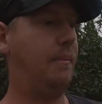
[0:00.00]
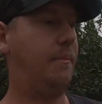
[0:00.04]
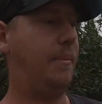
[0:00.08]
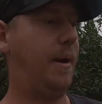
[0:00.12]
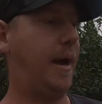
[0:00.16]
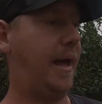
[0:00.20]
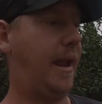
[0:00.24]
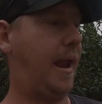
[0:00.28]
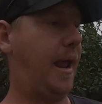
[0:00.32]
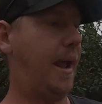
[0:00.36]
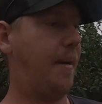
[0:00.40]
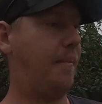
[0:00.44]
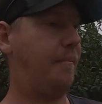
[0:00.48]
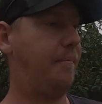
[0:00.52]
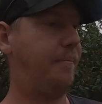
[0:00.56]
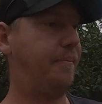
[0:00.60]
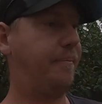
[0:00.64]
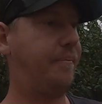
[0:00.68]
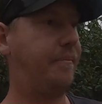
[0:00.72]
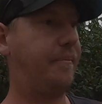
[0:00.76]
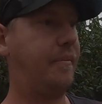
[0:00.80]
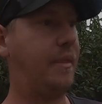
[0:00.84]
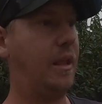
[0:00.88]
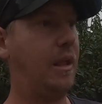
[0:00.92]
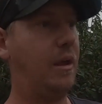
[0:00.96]
but
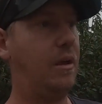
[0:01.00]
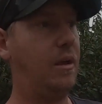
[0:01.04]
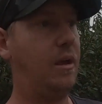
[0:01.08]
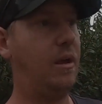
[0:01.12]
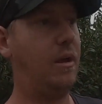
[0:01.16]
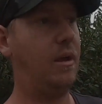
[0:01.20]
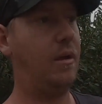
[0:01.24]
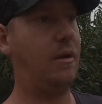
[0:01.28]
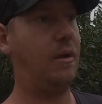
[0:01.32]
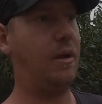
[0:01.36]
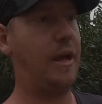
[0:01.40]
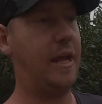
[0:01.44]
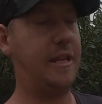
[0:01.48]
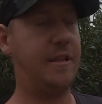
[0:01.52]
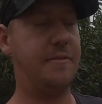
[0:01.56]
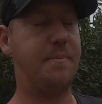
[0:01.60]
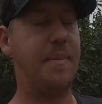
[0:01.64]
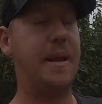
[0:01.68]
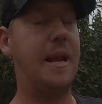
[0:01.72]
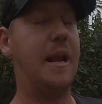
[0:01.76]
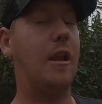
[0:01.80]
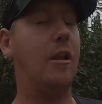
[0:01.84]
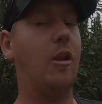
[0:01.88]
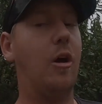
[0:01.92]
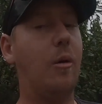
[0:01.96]
it's
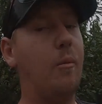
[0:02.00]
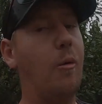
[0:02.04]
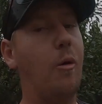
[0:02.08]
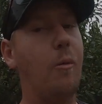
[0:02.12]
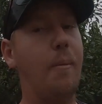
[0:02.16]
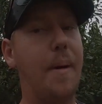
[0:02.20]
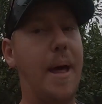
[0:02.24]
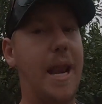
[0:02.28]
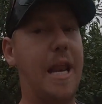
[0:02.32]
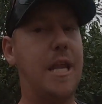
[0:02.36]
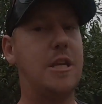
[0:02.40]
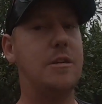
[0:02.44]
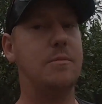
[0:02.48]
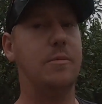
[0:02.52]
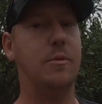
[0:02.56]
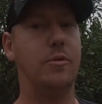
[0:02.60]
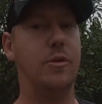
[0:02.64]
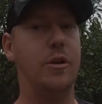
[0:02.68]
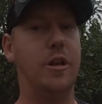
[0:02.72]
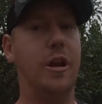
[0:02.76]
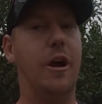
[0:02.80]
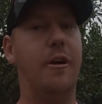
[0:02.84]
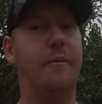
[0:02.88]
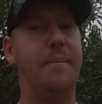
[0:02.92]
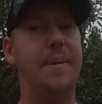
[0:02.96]
been a lot more manageable.
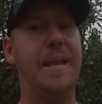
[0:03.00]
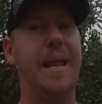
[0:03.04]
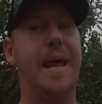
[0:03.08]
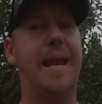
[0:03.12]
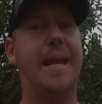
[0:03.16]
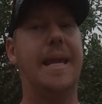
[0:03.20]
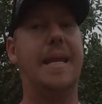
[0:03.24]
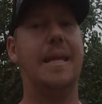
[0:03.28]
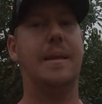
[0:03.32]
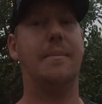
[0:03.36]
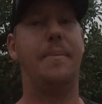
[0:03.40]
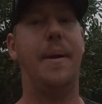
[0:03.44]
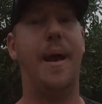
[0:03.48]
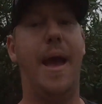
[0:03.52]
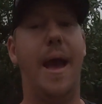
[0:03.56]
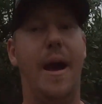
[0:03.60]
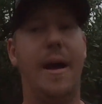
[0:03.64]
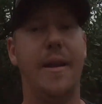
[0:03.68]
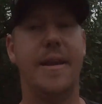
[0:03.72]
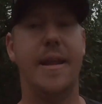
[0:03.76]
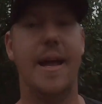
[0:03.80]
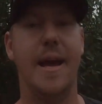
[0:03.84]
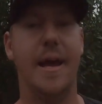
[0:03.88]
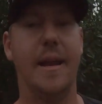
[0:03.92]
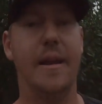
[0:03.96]
You know, I've been able to get the power
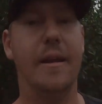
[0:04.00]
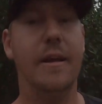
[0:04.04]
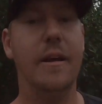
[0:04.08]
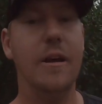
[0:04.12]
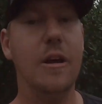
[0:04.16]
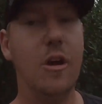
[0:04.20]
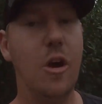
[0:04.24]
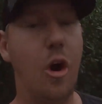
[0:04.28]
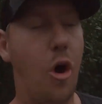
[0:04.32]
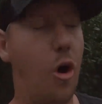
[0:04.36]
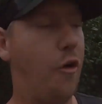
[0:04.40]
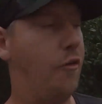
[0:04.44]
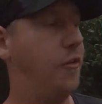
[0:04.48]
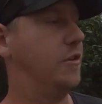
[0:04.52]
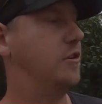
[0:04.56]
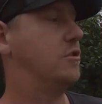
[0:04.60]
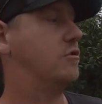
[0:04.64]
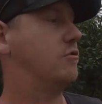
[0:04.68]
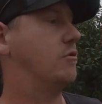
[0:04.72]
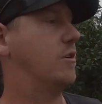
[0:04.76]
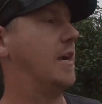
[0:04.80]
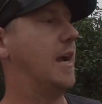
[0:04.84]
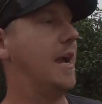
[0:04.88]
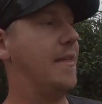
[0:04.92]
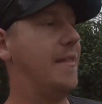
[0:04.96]
down on the
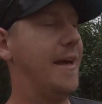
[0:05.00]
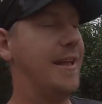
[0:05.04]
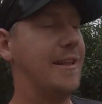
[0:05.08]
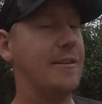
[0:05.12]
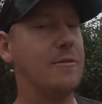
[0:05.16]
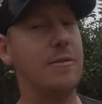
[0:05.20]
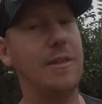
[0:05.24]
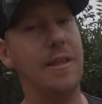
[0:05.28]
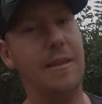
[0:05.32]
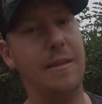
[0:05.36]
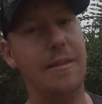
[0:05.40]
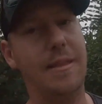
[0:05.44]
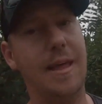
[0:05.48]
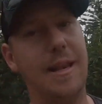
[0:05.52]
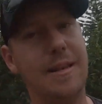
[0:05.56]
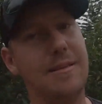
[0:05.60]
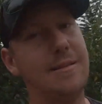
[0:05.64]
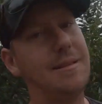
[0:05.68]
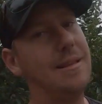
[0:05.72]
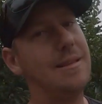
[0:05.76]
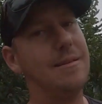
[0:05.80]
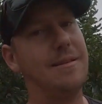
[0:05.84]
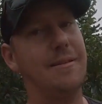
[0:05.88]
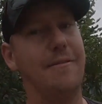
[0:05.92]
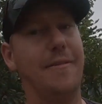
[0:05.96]
street, and that's
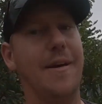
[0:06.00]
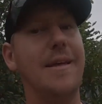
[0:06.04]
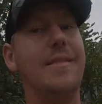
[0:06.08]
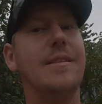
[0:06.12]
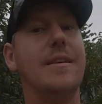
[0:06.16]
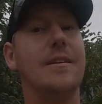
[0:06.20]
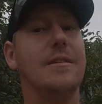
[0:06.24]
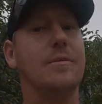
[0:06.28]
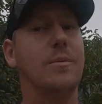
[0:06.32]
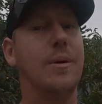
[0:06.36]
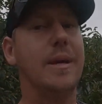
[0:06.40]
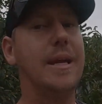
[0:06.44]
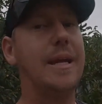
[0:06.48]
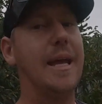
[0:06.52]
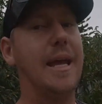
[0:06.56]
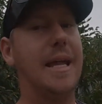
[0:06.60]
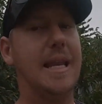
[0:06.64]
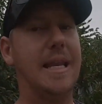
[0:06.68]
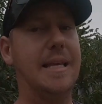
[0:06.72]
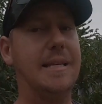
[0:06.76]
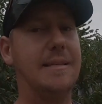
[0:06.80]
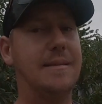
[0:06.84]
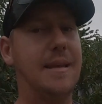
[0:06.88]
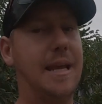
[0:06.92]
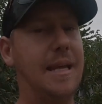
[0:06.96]
this event this
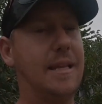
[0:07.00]
weekend.